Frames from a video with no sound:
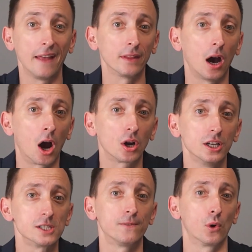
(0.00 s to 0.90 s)
and R
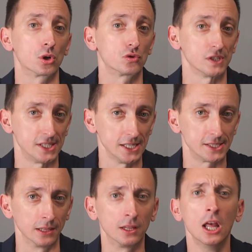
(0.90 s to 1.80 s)
is for
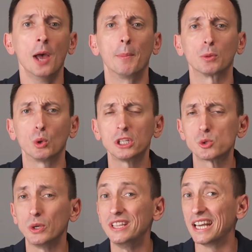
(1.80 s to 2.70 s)
resistant. But what is
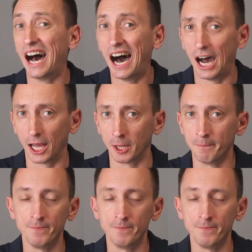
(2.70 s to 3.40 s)
with the I?